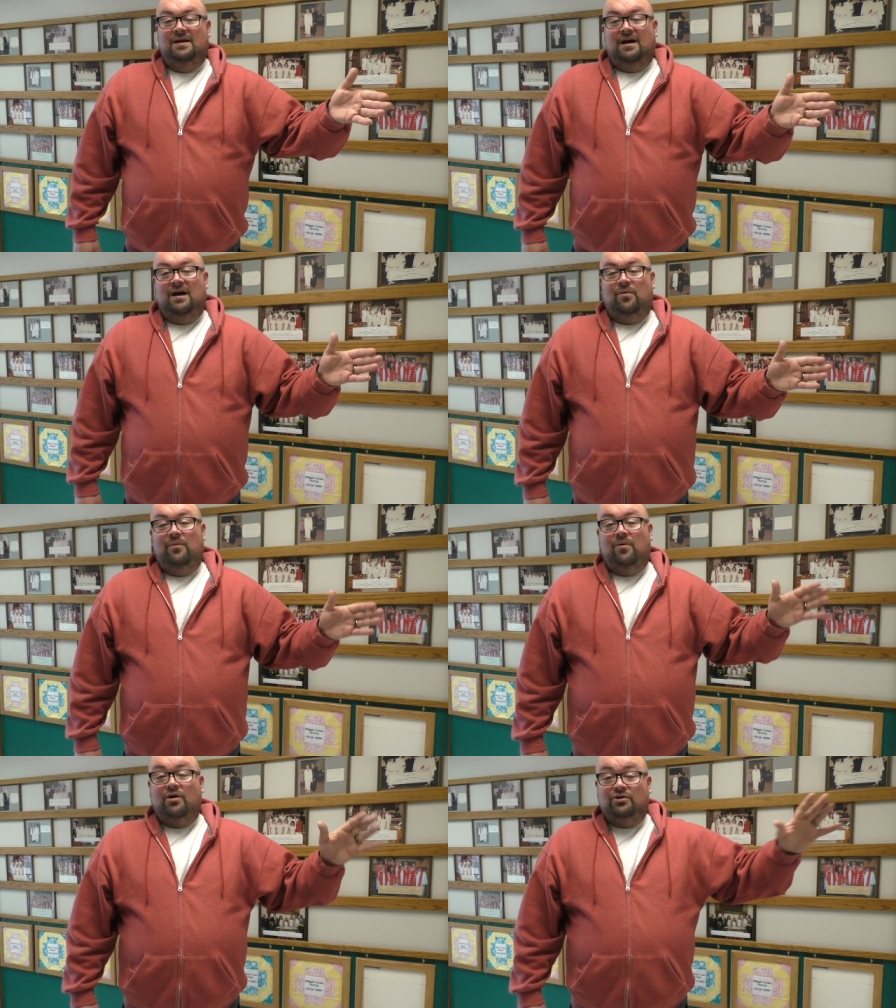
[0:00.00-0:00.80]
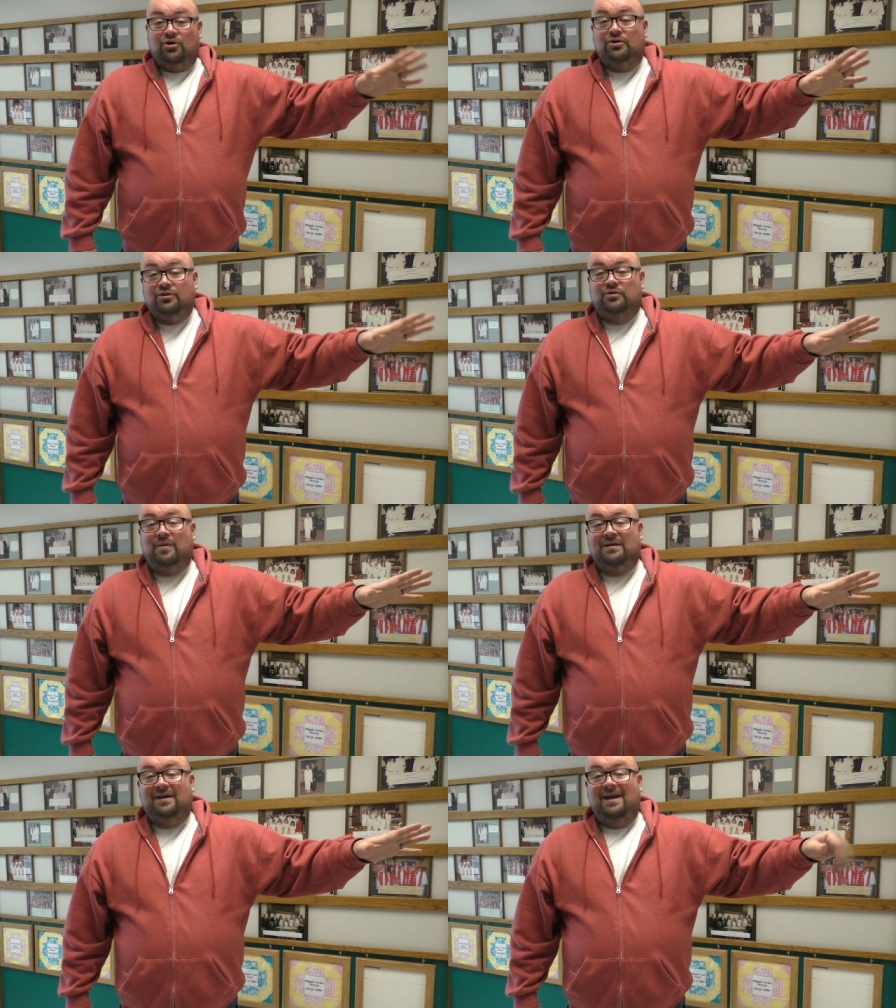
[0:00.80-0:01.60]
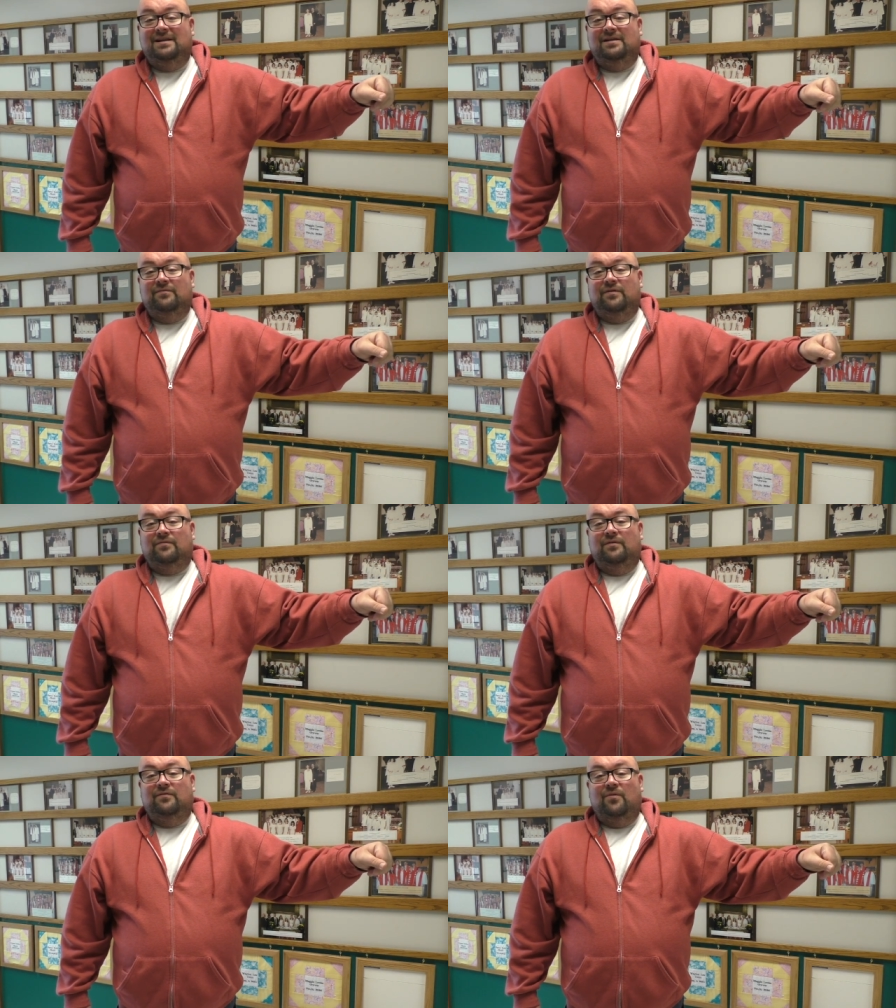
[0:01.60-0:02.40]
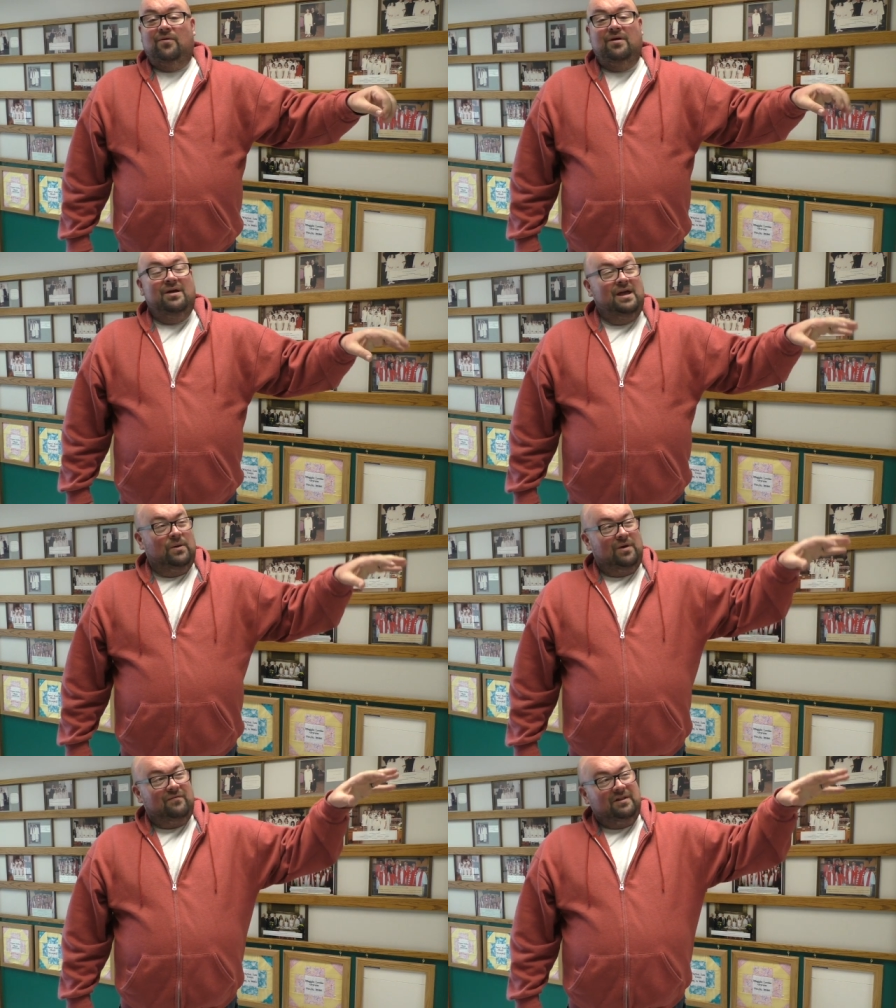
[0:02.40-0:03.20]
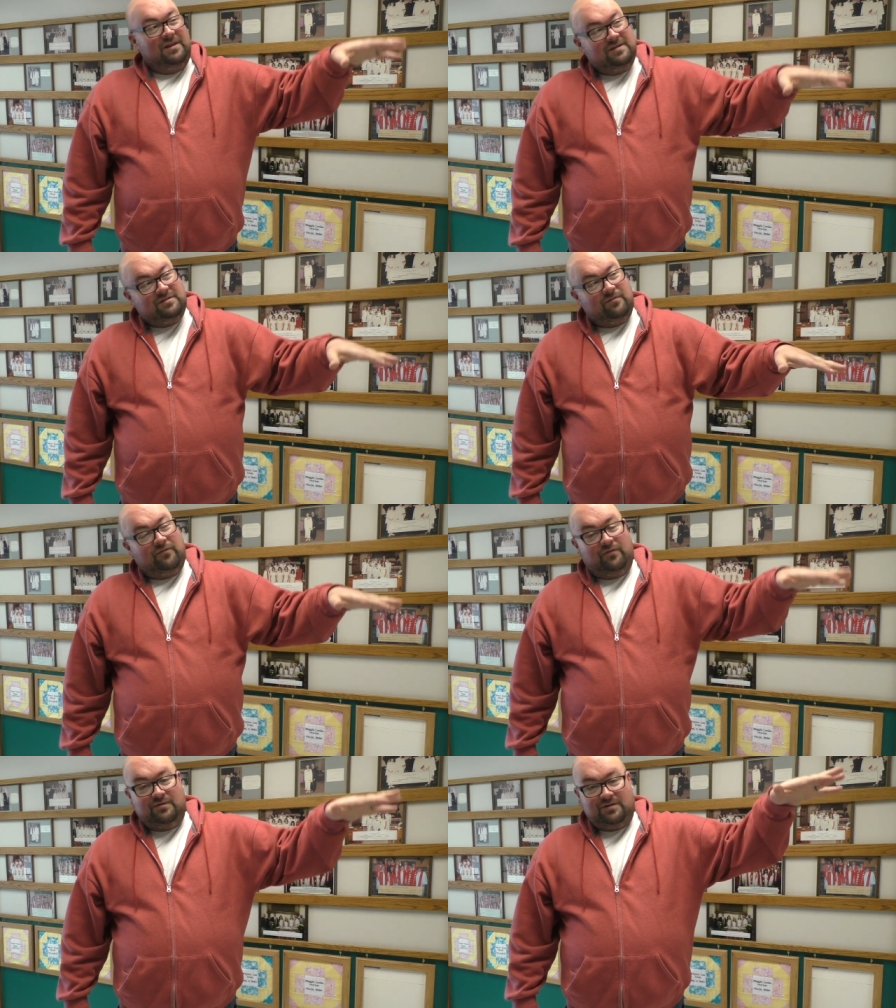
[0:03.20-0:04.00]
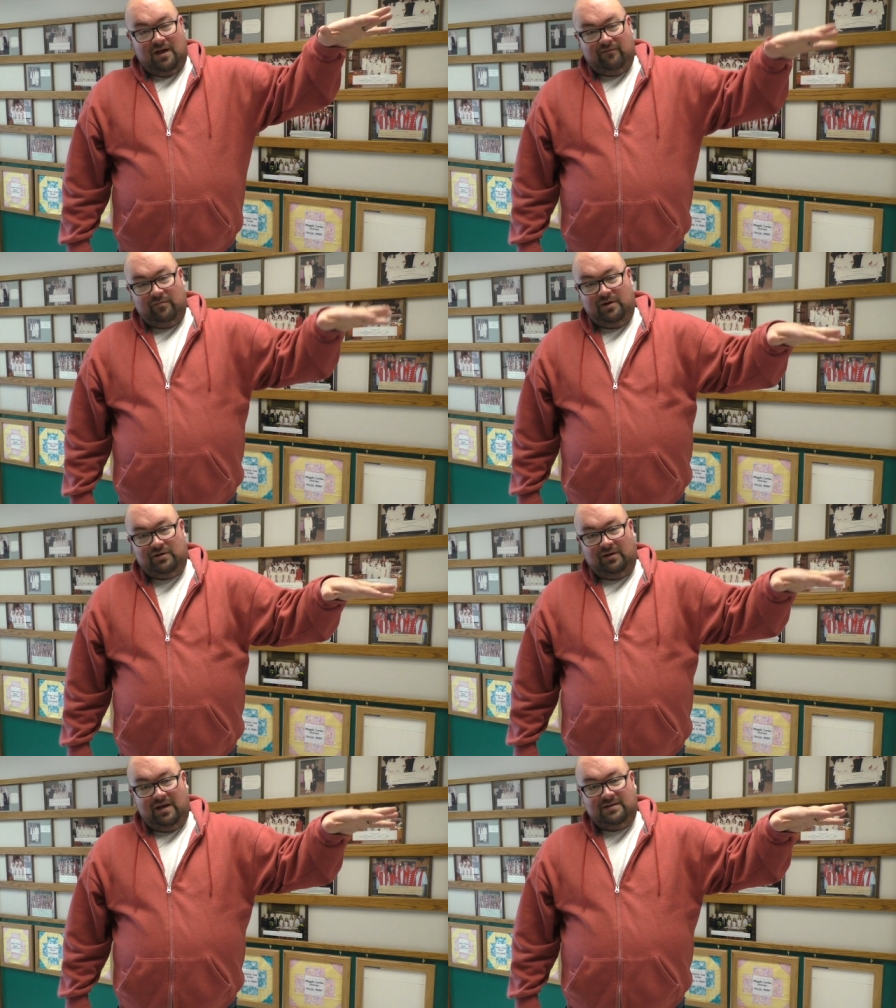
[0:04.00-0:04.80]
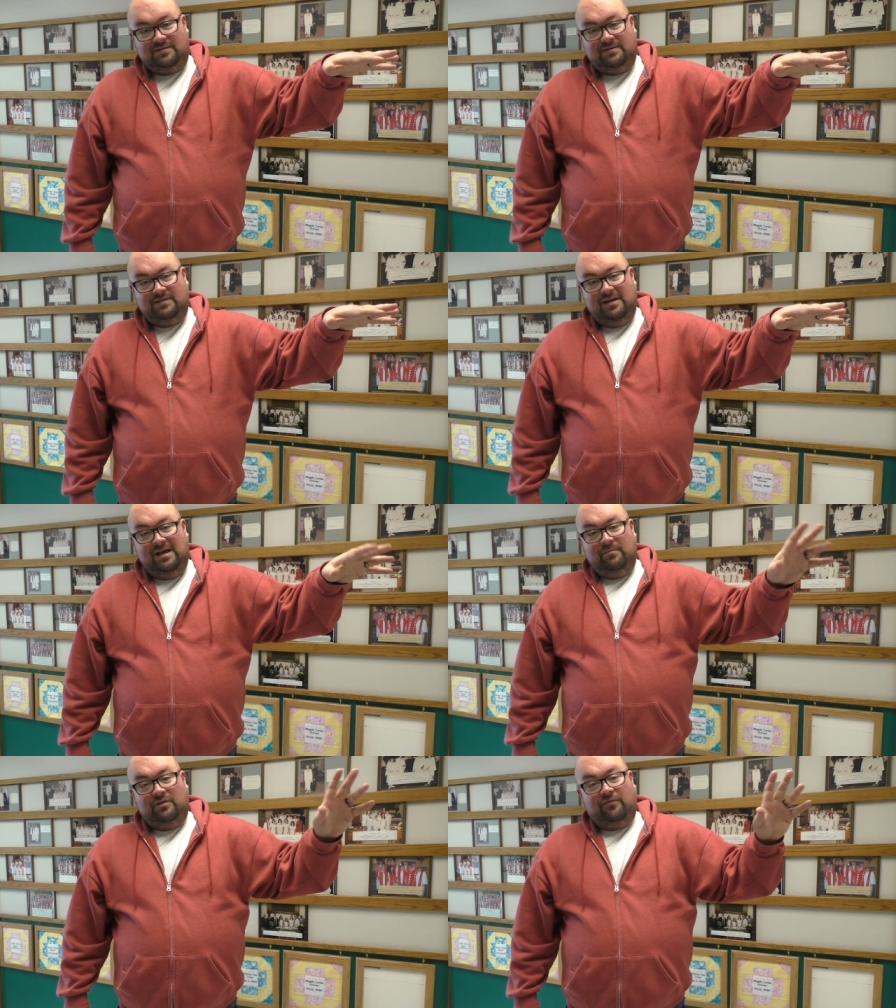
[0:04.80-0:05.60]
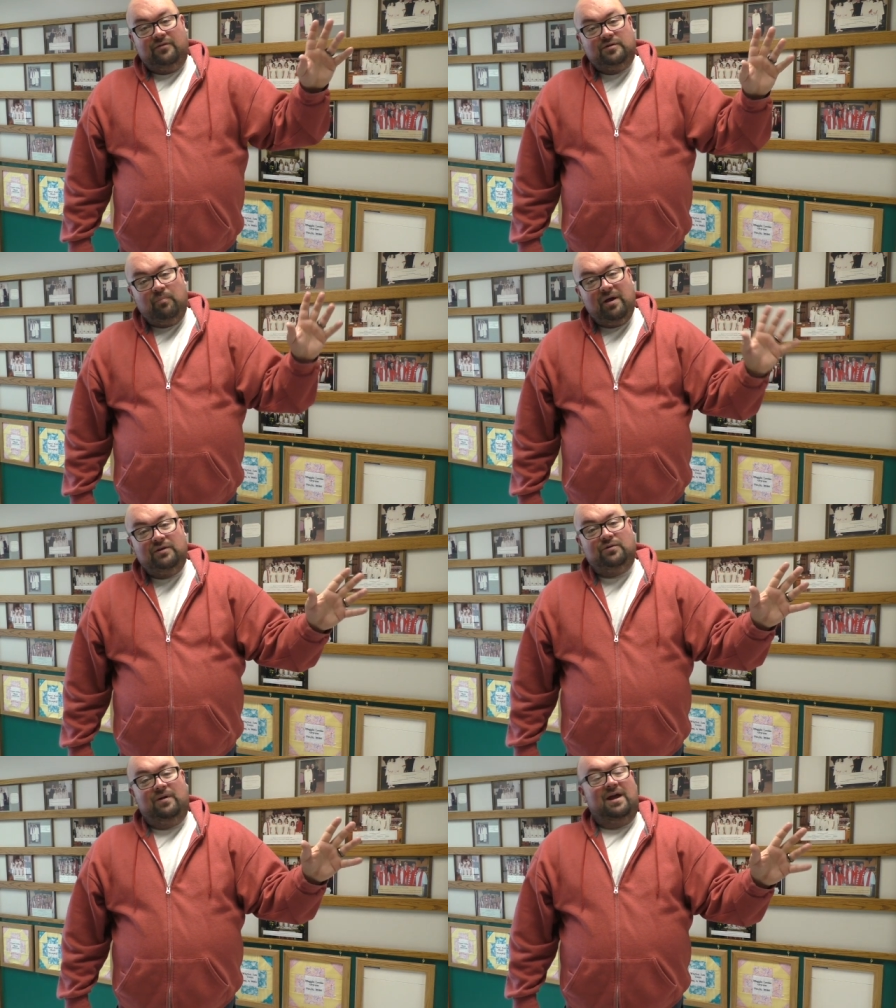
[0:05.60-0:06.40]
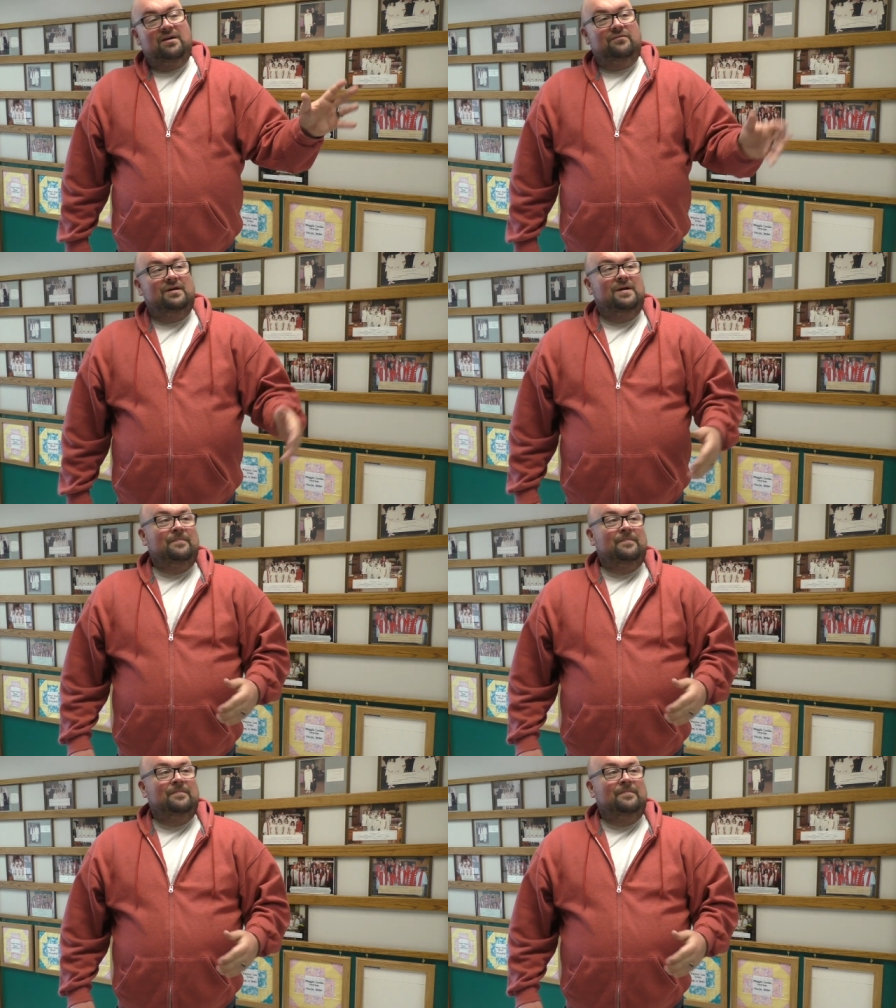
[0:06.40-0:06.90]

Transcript: Our church goes back to 1854, and we have a list of the first confirmation classes, but the first picture we have